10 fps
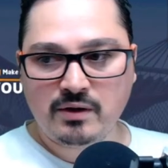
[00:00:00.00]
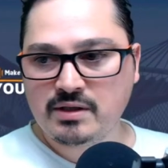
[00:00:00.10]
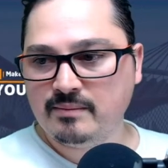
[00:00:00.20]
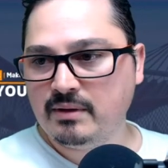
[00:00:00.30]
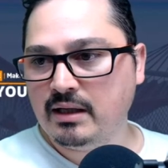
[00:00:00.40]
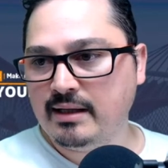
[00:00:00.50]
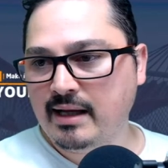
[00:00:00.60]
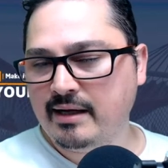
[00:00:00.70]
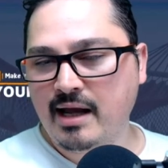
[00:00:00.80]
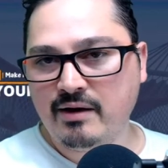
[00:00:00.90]
awesome, and,
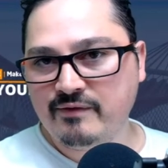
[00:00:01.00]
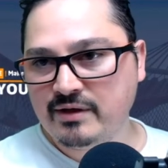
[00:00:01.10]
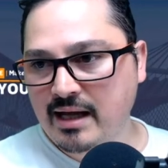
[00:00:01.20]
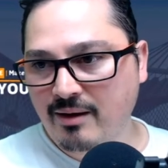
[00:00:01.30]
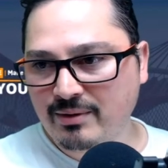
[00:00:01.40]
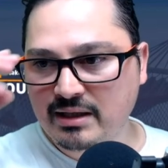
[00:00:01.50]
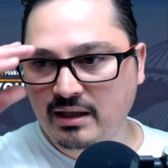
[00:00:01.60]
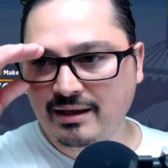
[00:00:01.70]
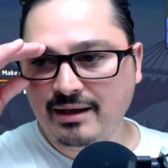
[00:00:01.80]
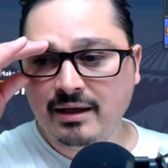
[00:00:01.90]
and now even now with
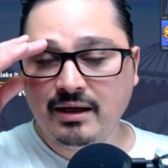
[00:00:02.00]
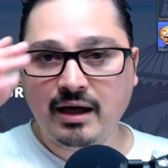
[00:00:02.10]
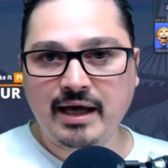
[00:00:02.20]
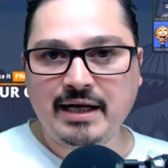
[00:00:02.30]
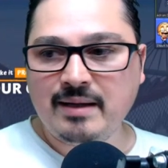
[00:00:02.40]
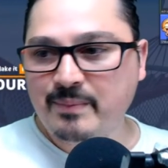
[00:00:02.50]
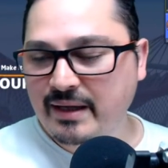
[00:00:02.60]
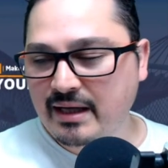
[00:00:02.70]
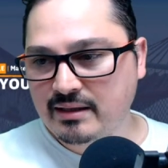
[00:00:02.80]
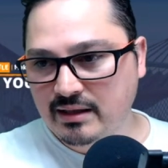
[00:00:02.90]
the
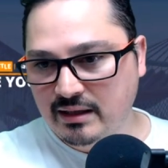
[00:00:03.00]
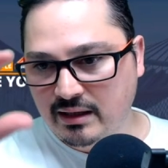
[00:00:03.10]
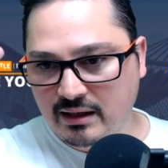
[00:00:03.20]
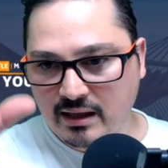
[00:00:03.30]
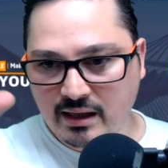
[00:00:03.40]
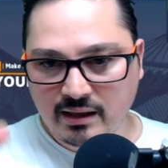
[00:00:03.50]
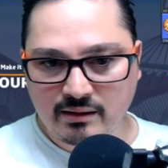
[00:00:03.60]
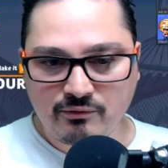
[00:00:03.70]
NLP and the uh,